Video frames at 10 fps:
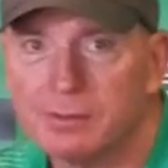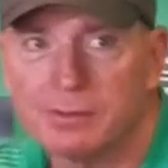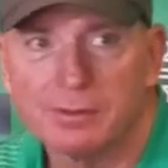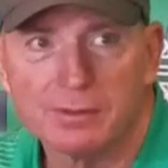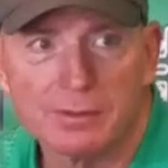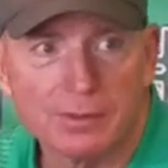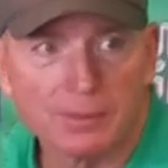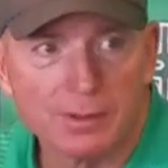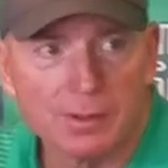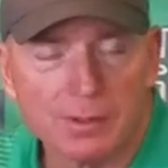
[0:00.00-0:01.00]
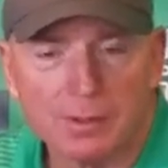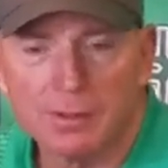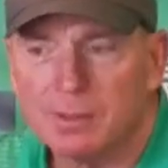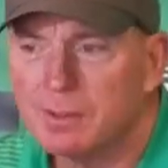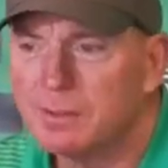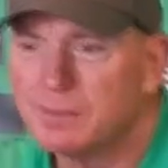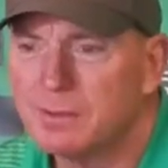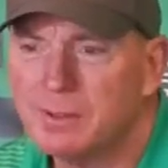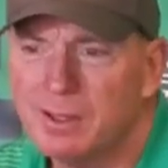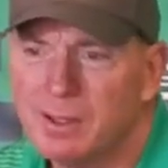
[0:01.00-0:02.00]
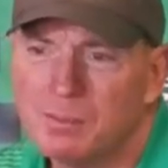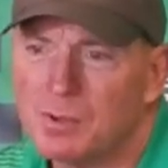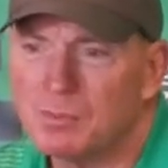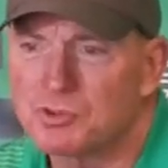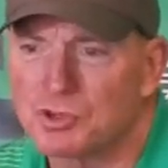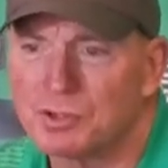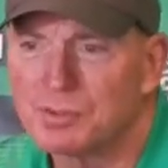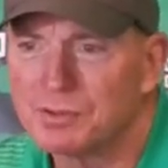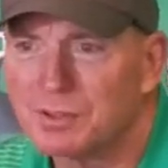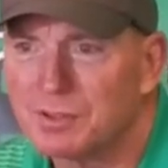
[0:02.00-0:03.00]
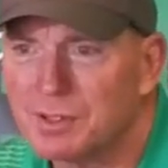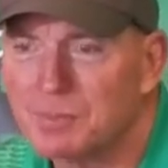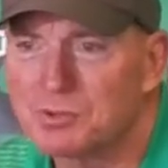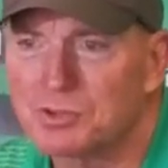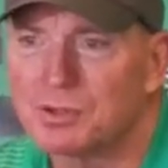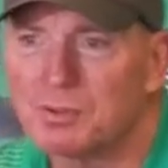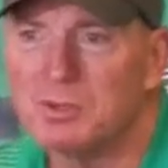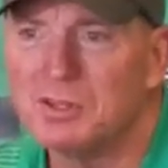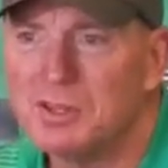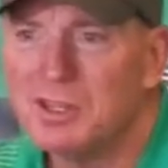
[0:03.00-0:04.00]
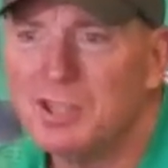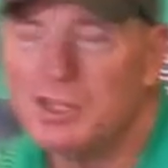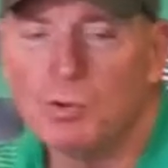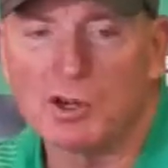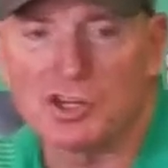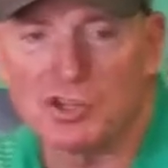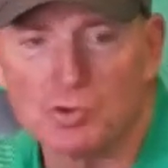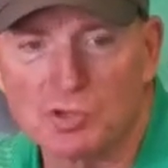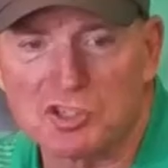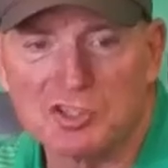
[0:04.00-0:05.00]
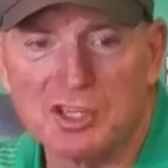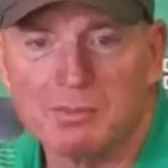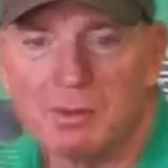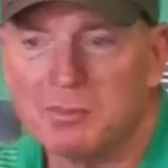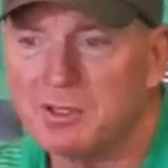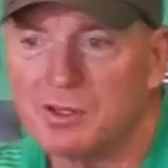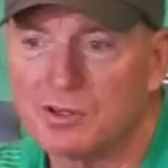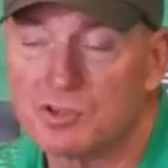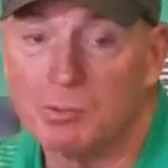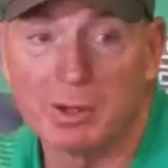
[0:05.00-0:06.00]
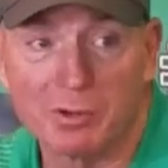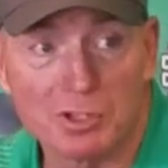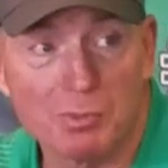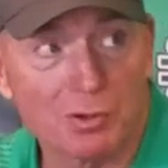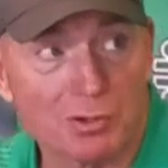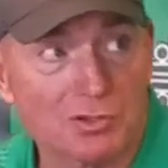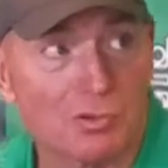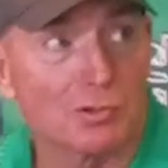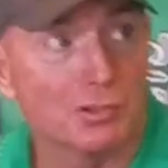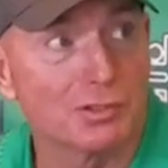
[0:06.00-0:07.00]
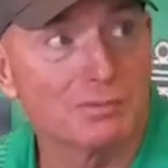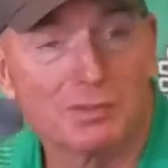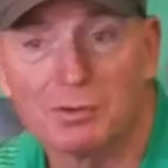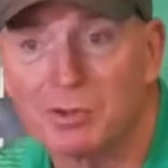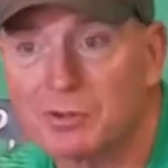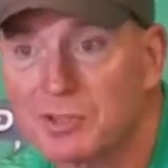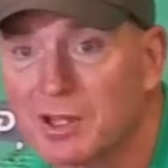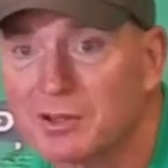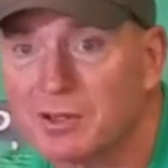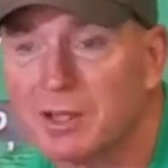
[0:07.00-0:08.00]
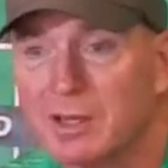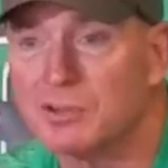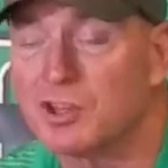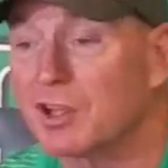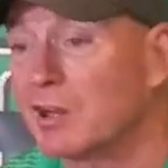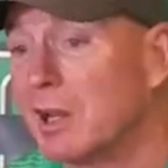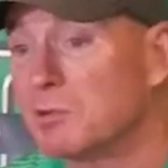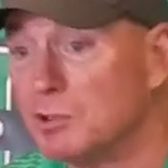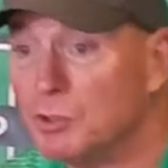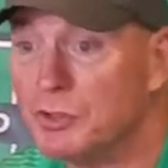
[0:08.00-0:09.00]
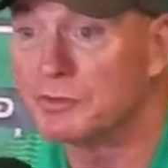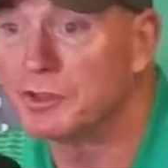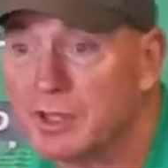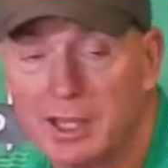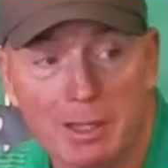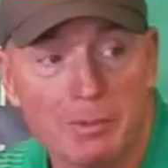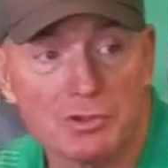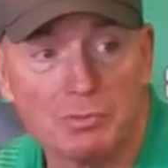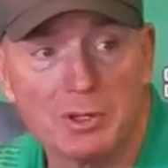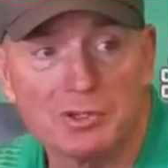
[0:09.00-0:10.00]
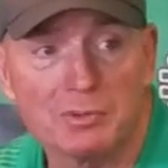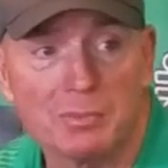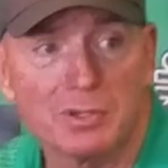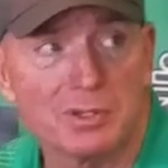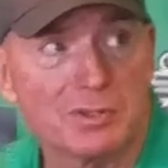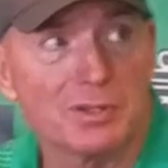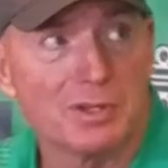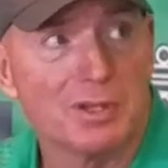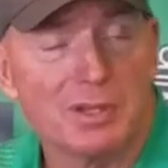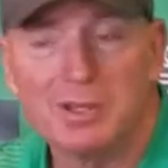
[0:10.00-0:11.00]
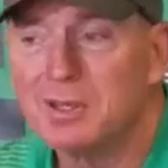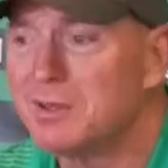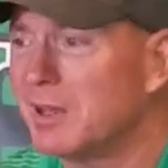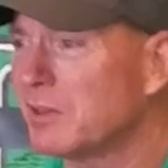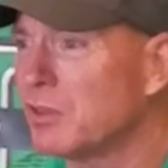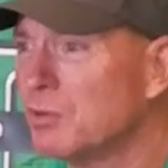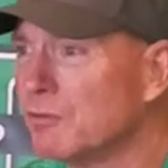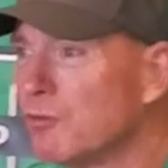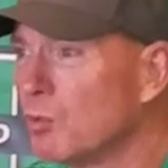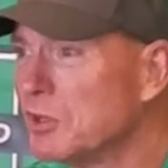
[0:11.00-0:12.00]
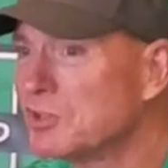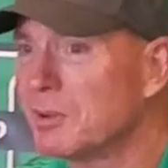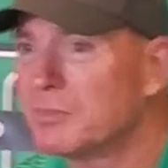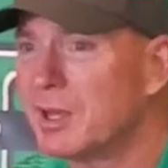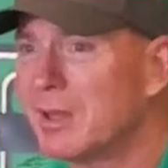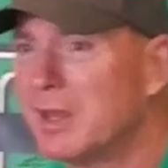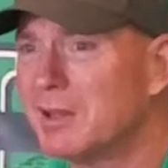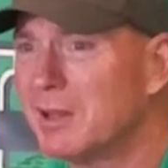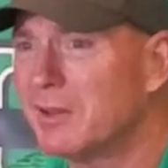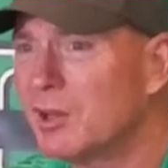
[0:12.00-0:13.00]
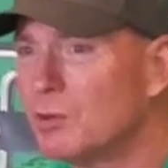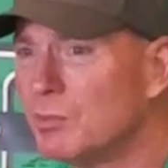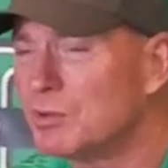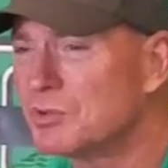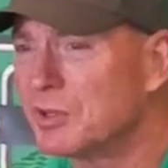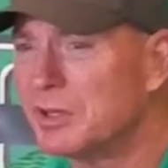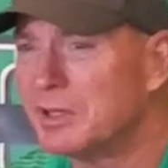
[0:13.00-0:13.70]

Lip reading: you expect them to try and run a little bit more this week and get that game going? I'm sure. I mean, you watch that Georgia team. I mean, there's nobody runs the ball against Georgia. South Carolina. South Carolina was a little different in that game, as you mentioned, because I think they threw it 40 sometime. They had almost